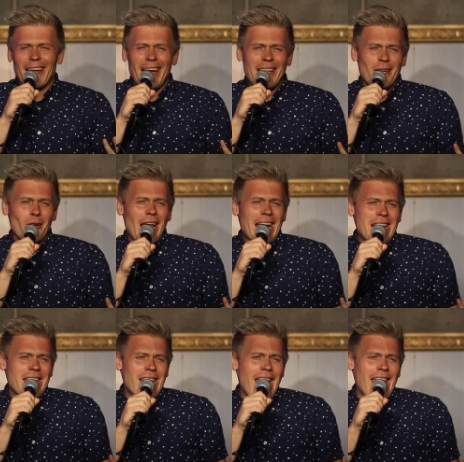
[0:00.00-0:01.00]
and they're like
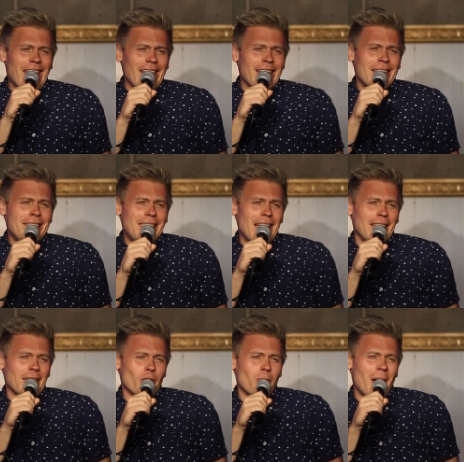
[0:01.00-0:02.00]
naked
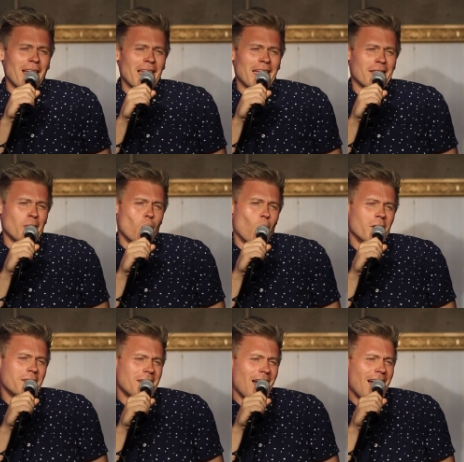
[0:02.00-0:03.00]
telling you about like
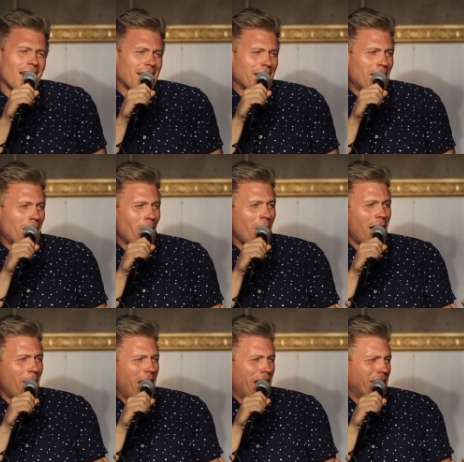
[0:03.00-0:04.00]
Woodstock, you know what I
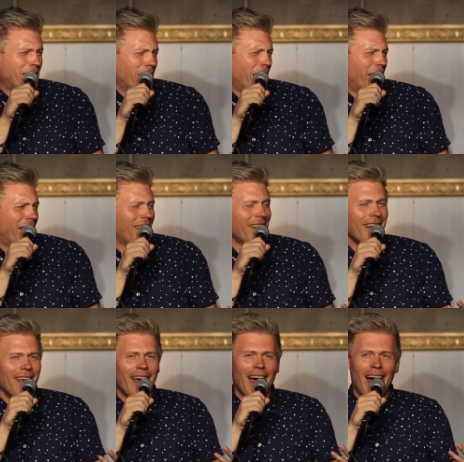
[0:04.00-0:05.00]
mean? It's, ugh.
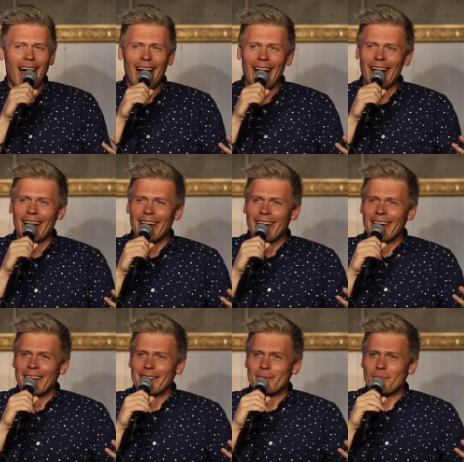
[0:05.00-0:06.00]
Uh,
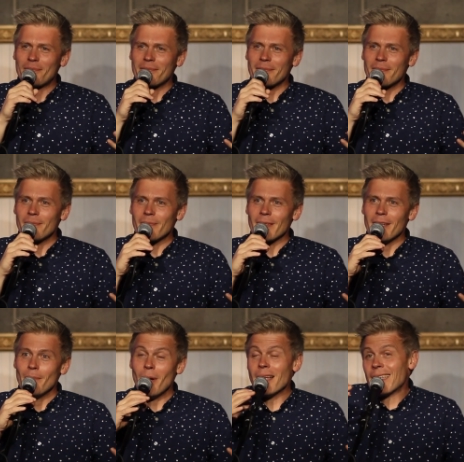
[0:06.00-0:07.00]

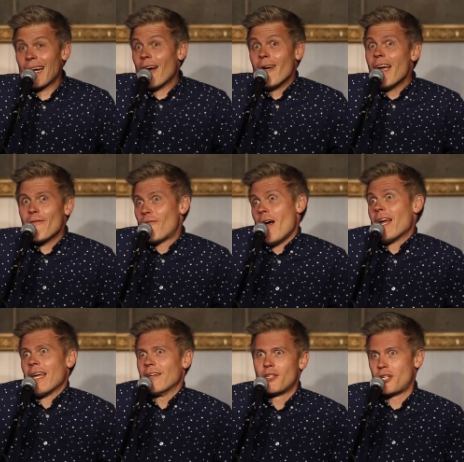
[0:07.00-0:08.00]
but I was like, all right, fuck
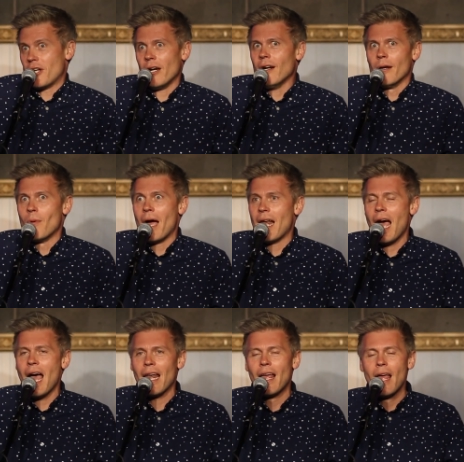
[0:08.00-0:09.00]
it, sure, why
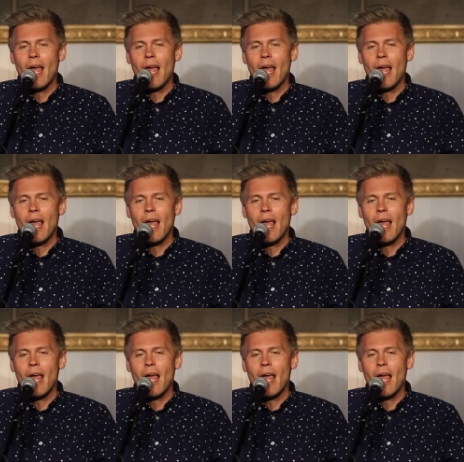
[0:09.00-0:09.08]
not?